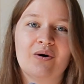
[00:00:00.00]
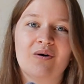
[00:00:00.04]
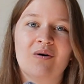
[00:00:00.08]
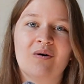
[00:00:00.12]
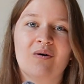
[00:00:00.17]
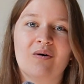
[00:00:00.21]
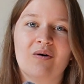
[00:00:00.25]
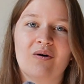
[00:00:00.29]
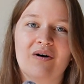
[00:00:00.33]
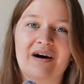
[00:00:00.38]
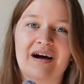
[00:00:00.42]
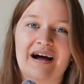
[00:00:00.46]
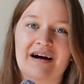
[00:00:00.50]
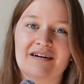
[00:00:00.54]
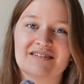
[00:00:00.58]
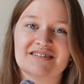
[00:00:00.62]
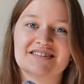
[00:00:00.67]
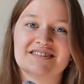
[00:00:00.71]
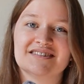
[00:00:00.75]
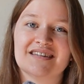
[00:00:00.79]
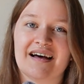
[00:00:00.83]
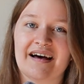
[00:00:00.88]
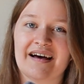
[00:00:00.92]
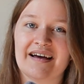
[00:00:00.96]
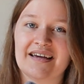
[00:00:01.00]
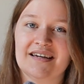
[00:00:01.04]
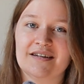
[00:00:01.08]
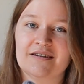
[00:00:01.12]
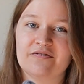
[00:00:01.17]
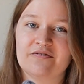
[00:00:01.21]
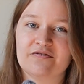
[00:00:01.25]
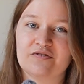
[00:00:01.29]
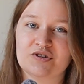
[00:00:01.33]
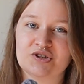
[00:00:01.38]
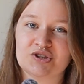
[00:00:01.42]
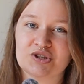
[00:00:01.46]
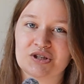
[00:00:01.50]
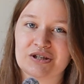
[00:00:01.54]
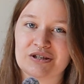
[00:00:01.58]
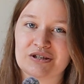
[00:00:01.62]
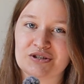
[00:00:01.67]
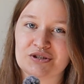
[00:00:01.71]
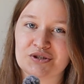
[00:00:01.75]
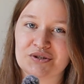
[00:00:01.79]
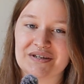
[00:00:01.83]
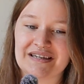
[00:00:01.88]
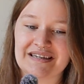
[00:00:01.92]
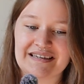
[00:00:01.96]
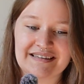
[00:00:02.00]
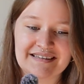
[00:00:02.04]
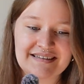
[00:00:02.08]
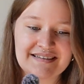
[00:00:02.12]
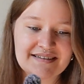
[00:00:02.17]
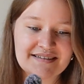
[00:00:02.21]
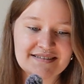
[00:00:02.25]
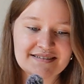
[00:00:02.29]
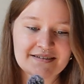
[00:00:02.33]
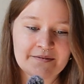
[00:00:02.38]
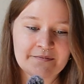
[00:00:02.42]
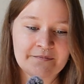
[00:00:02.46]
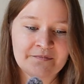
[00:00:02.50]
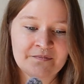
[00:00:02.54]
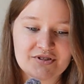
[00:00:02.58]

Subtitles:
or outside for trick-or-treaters.